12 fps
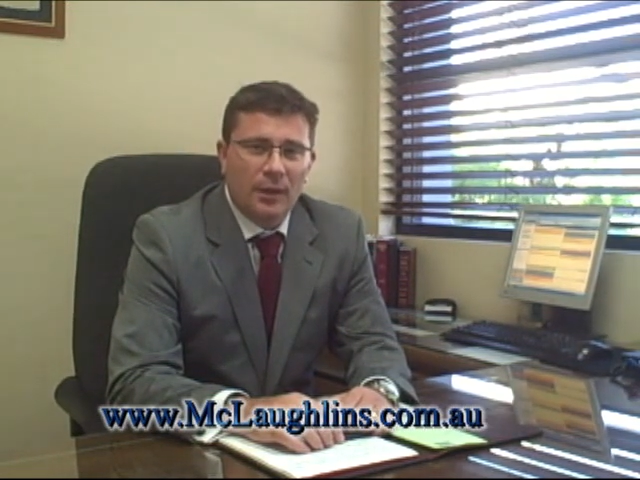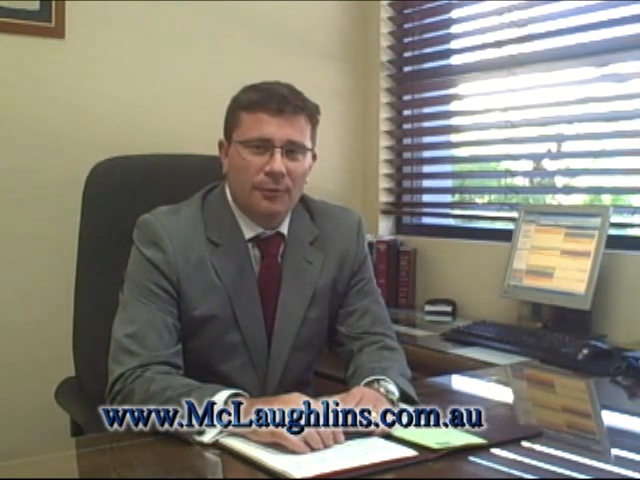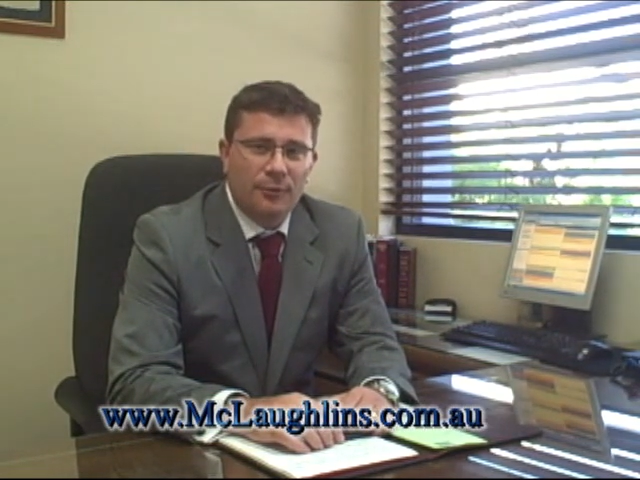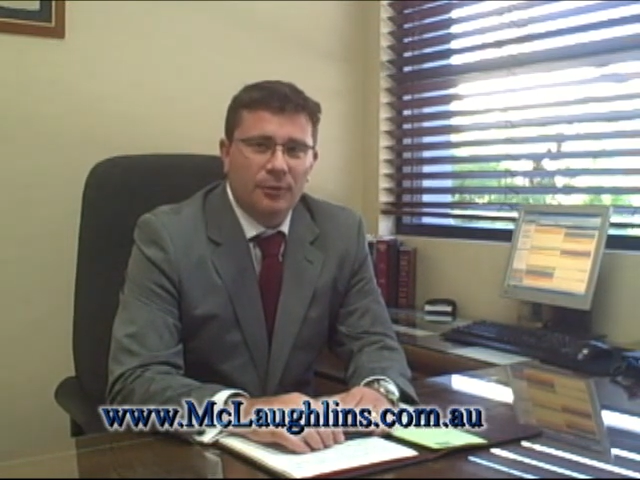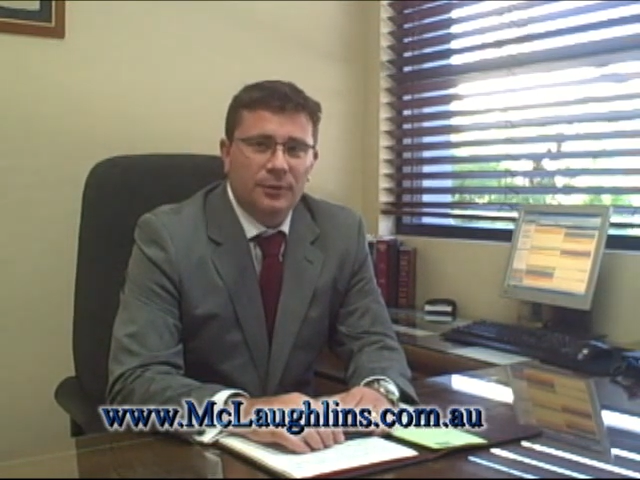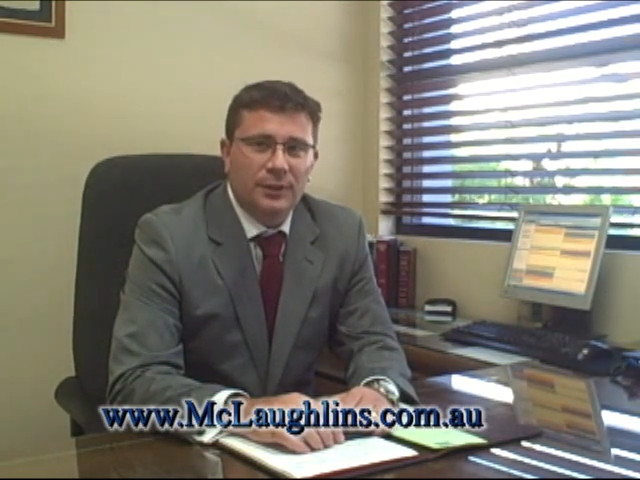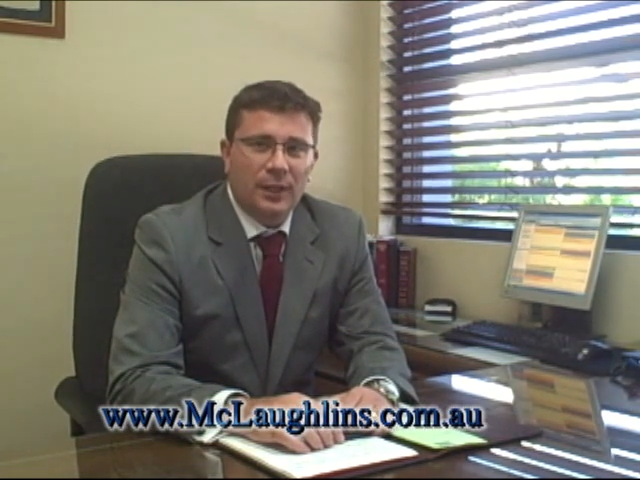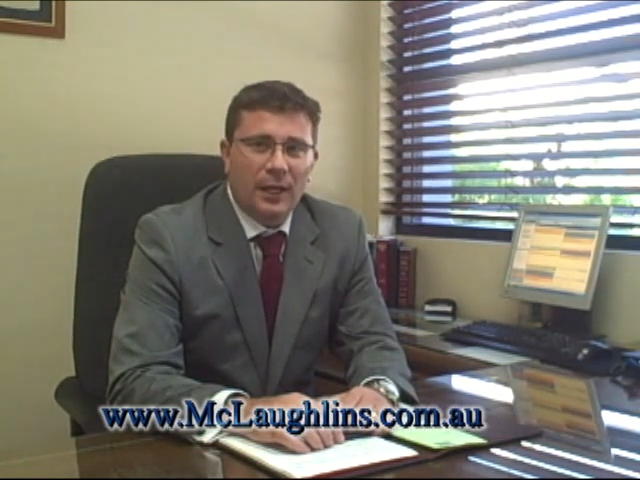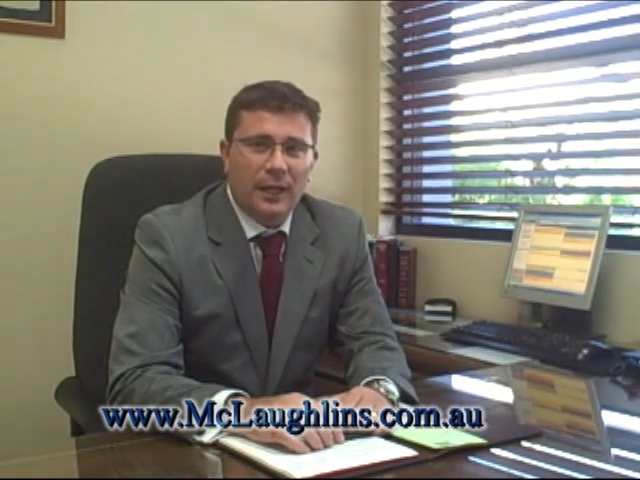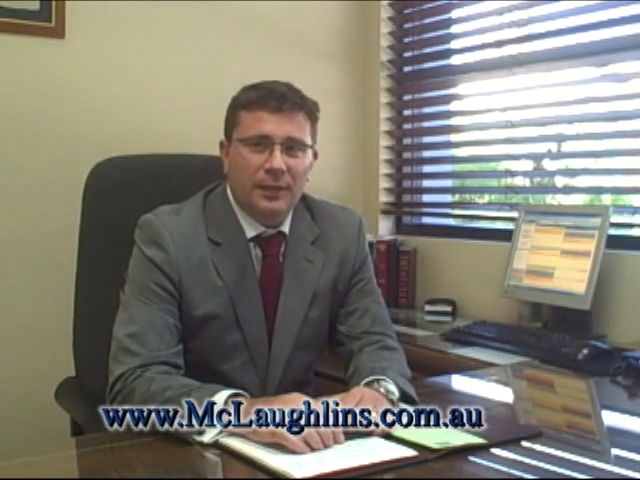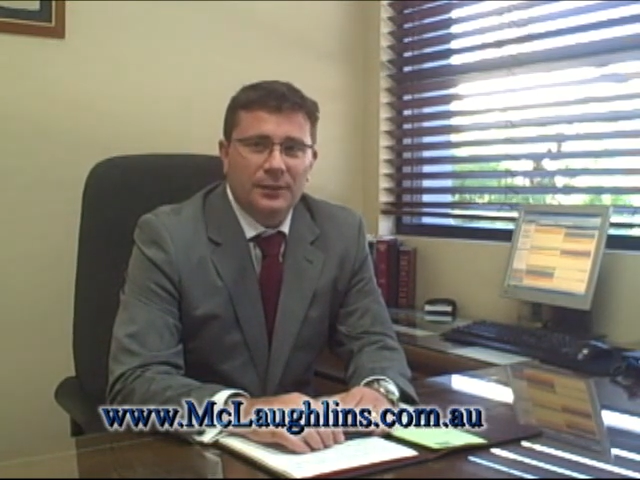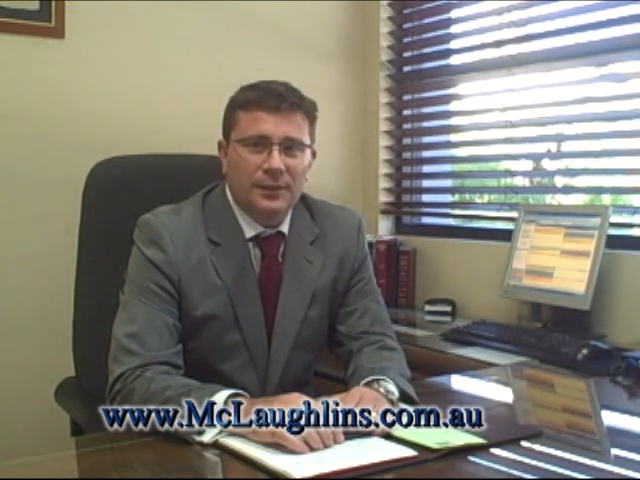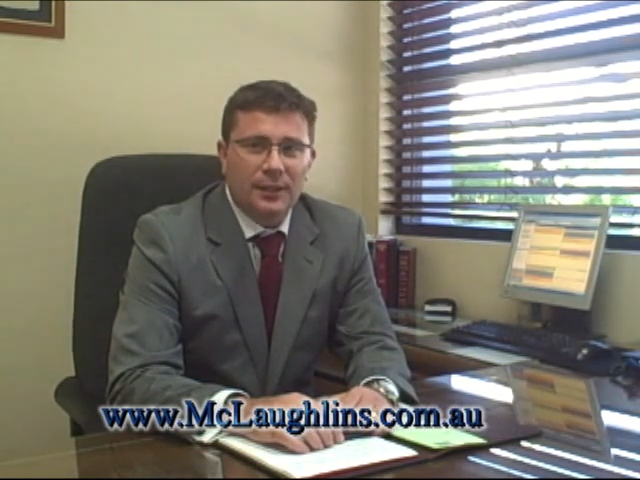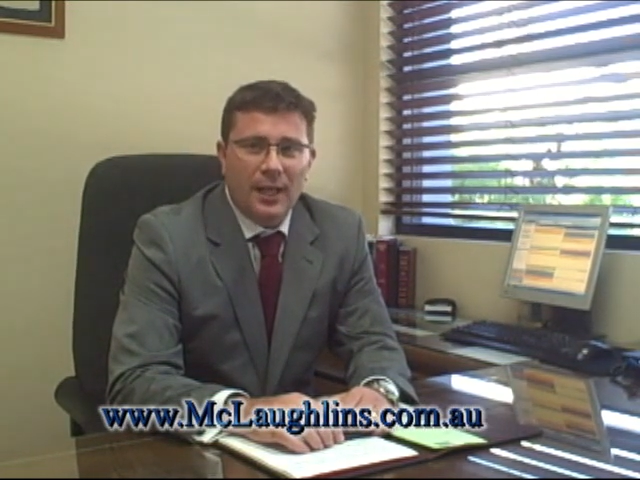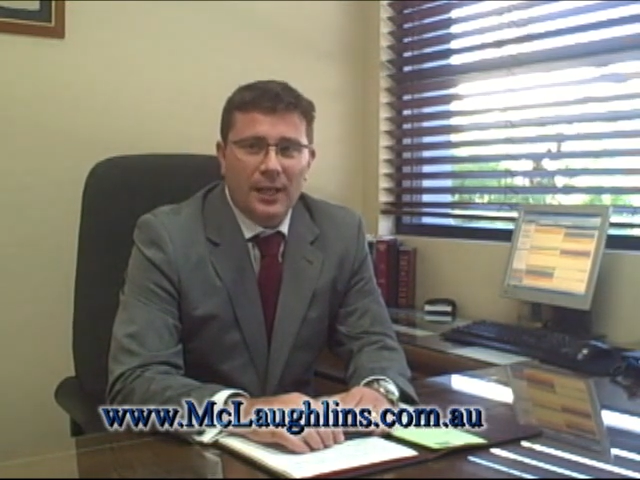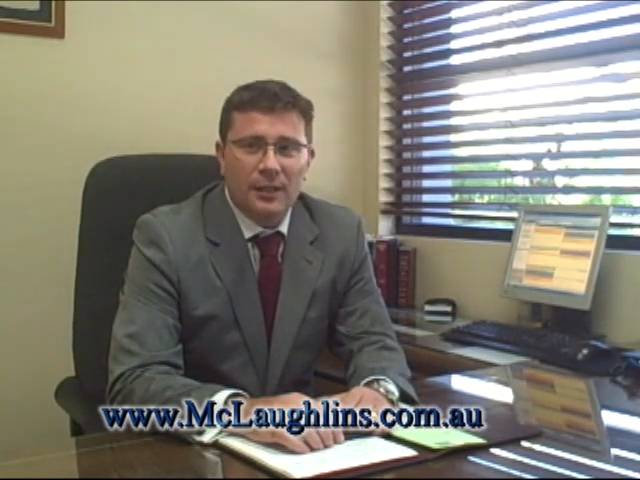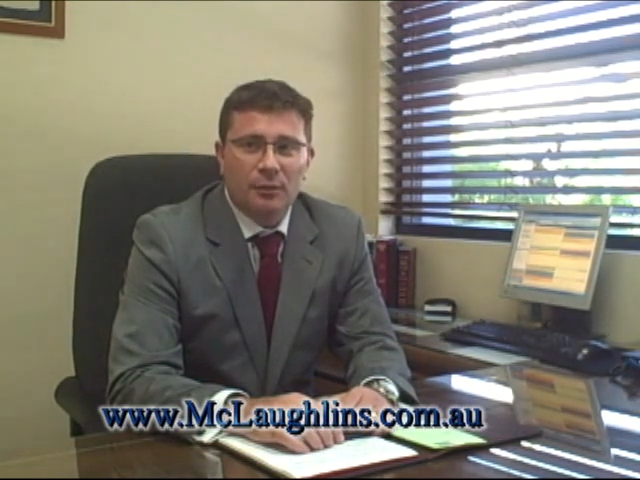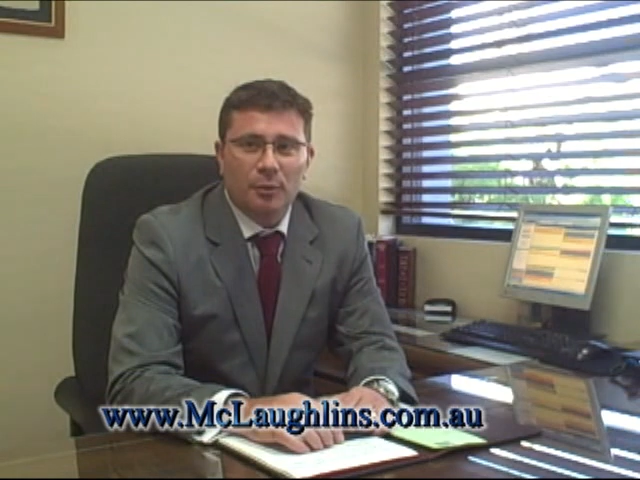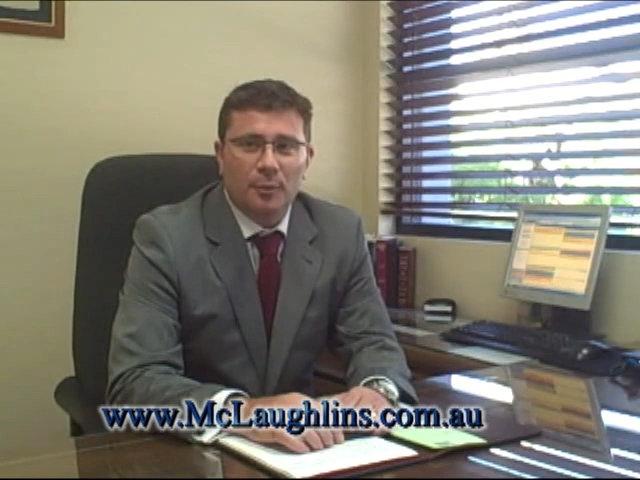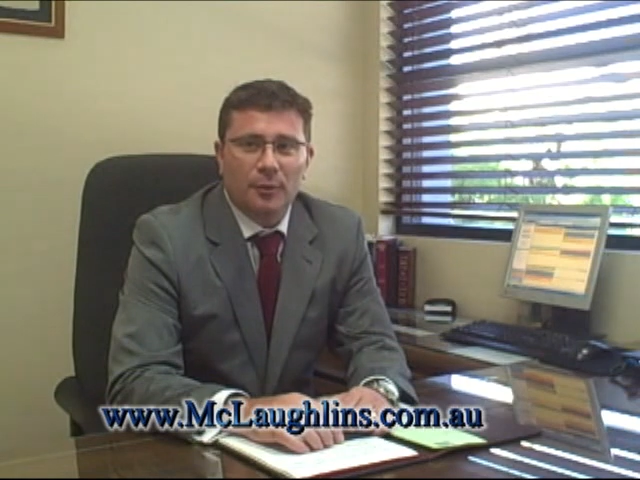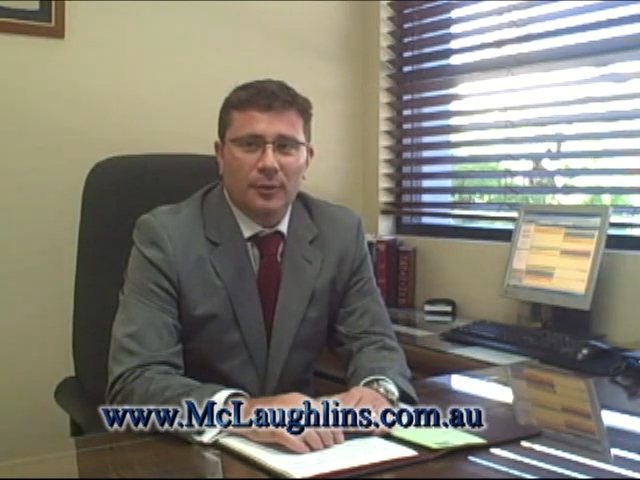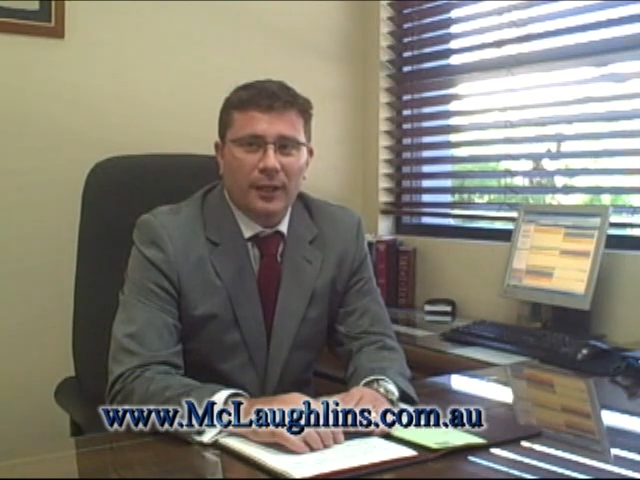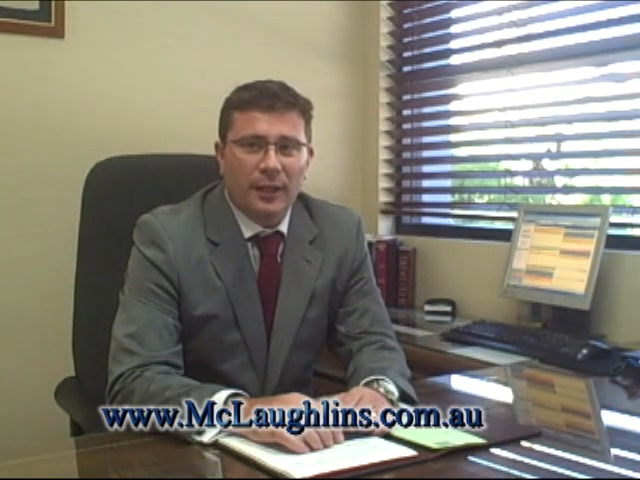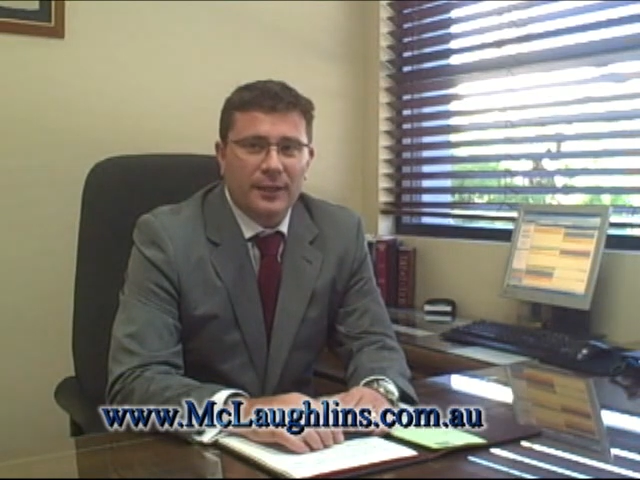If you are charged in any
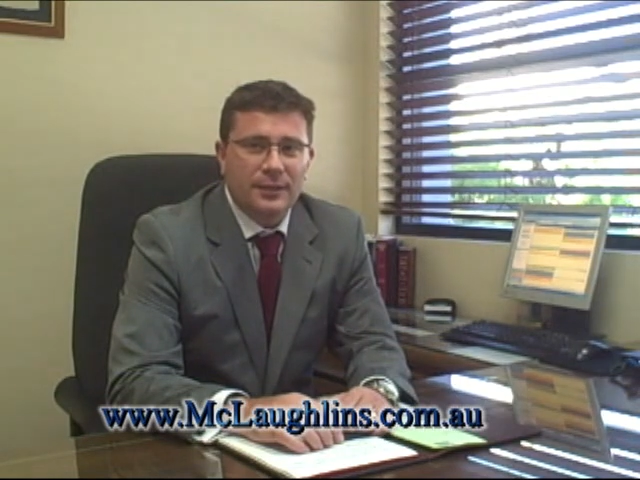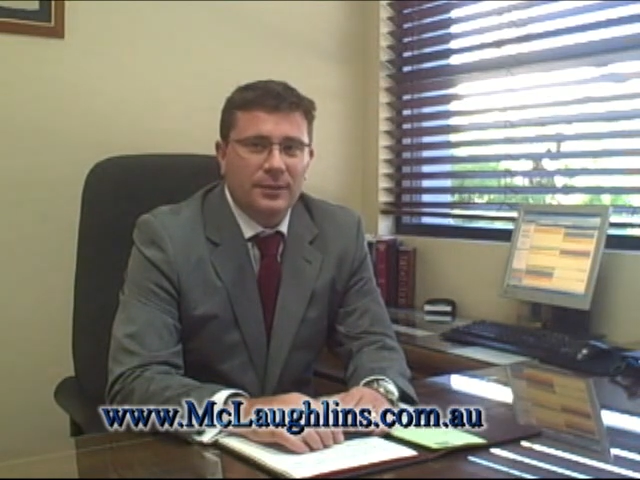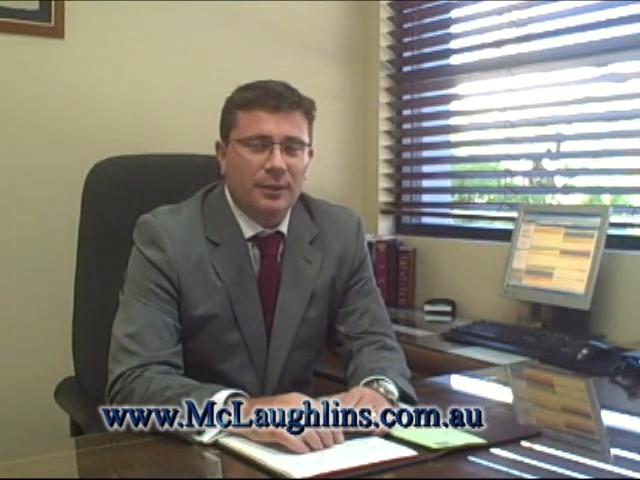criminal case,